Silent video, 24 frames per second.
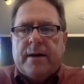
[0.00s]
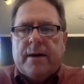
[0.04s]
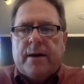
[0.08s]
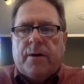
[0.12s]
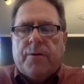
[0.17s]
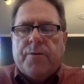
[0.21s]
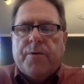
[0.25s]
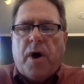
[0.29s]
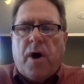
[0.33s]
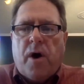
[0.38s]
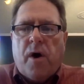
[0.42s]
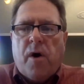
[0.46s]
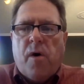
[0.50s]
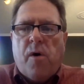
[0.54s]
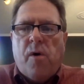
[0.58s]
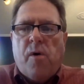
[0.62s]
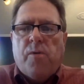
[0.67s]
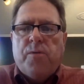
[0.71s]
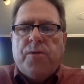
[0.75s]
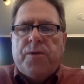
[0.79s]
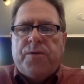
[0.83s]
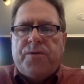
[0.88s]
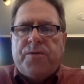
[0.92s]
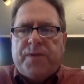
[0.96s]
on
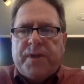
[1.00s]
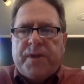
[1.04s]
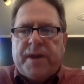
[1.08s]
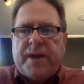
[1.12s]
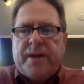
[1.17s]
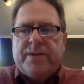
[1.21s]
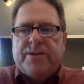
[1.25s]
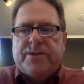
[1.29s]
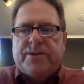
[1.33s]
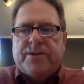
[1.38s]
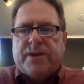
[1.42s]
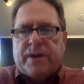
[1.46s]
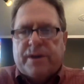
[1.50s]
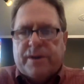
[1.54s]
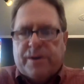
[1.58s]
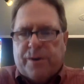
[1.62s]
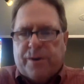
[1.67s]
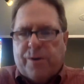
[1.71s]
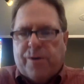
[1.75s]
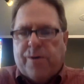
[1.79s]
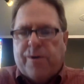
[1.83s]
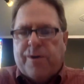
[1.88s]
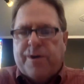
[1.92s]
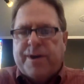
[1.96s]
all the things the
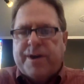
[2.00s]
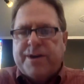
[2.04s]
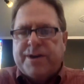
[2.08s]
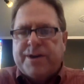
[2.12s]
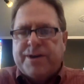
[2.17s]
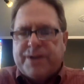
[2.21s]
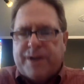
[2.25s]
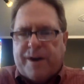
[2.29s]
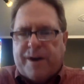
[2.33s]
Lord has